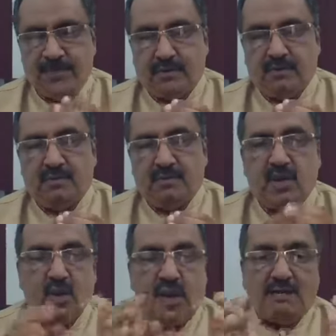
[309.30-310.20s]
So
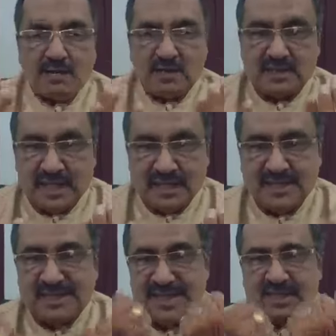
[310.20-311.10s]
you have to
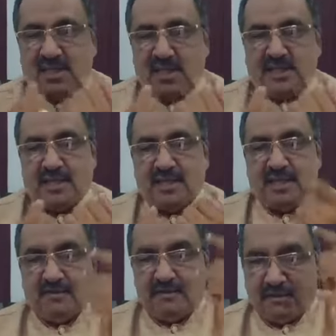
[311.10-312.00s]
take the sanction letter.
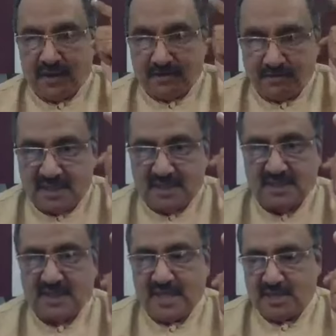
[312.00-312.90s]
From
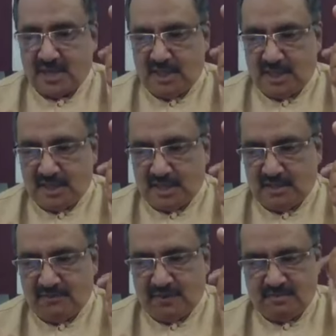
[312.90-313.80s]
the sanction
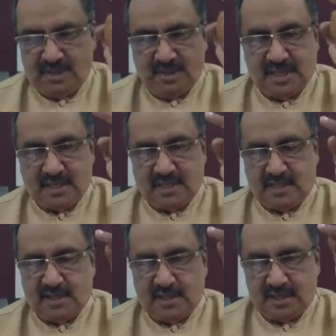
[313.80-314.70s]

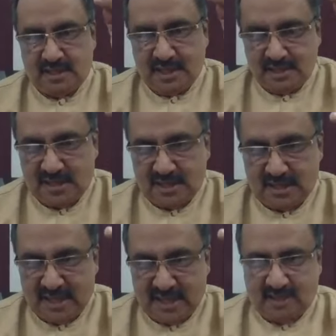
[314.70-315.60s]
letter, there is
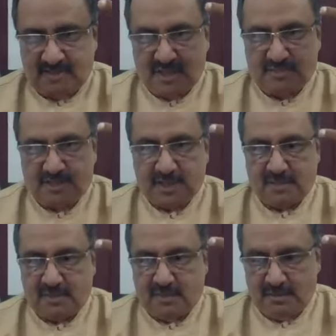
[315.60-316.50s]
a date of
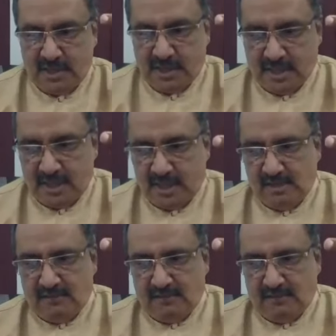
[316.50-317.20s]
disbursement will be there.